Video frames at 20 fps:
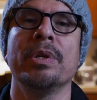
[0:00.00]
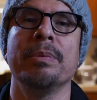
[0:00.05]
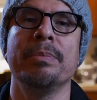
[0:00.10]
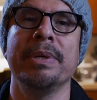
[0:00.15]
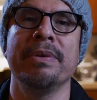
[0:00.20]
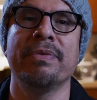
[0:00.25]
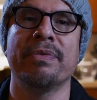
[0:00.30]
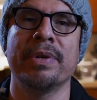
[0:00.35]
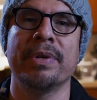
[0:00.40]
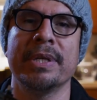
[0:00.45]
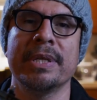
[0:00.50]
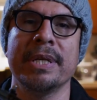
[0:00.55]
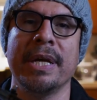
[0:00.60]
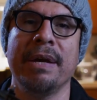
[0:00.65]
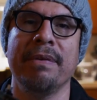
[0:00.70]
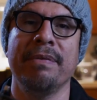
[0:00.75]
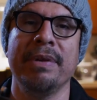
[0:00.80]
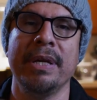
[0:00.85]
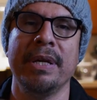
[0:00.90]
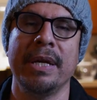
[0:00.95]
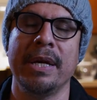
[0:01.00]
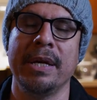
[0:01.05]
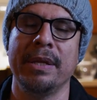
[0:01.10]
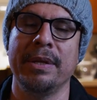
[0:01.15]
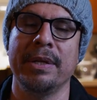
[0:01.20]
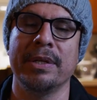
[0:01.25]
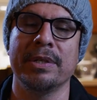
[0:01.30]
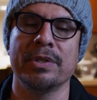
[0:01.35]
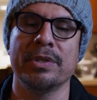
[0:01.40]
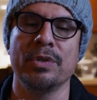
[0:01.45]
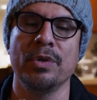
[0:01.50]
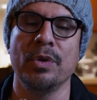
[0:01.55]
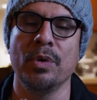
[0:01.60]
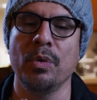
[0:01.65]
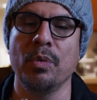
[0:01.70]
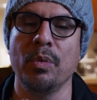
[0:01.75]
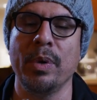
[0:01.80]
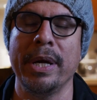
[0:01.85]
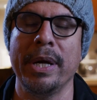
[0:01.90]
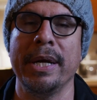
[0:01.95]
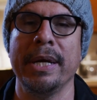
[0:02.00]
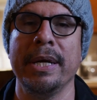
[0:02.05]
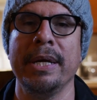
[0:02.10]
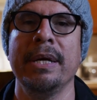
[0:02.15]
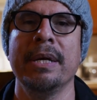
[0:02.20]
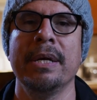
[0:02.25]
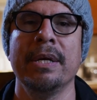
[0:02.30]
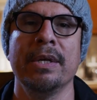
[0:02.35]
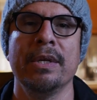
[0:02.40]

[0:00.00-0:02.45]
to be front heavy, and there's no way